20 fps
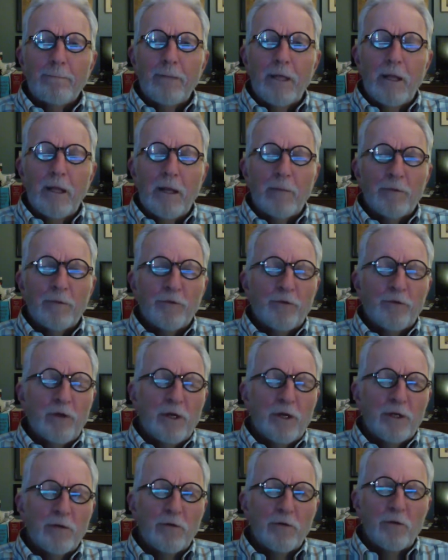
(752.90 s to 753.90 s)

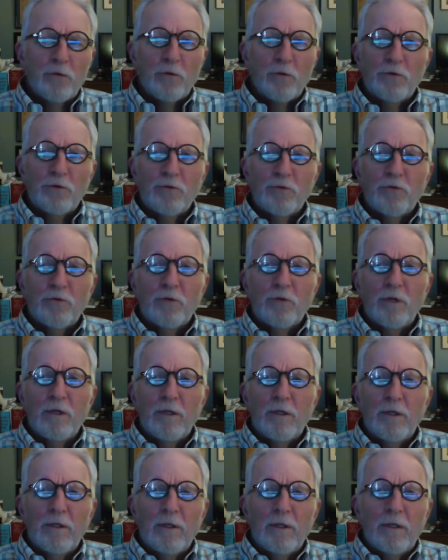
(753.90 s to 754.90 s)
Amazon, of course.
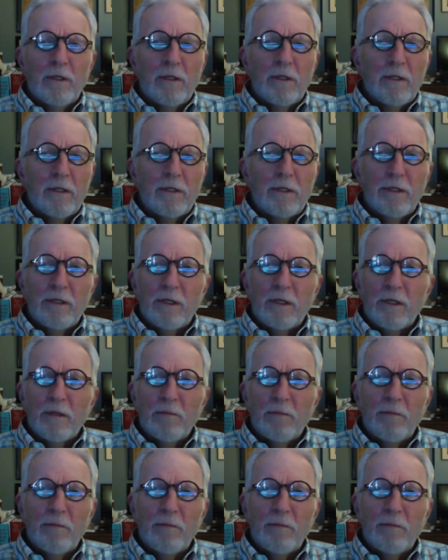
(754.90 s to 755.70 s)
There